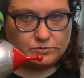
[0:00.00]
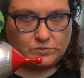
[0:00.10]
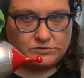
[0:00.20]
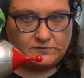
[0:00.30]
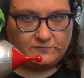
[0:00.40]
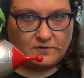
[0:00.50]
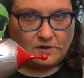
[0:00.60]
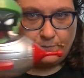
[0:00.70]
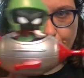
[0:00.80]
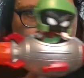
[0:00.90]
once and for
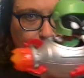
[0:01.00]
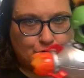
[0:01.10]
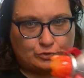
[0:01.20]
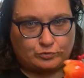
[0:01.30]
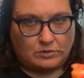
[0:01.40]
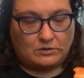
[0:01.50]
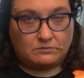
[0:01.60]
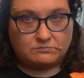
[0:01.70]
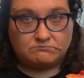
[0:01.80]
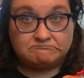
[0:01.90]
all. Oh.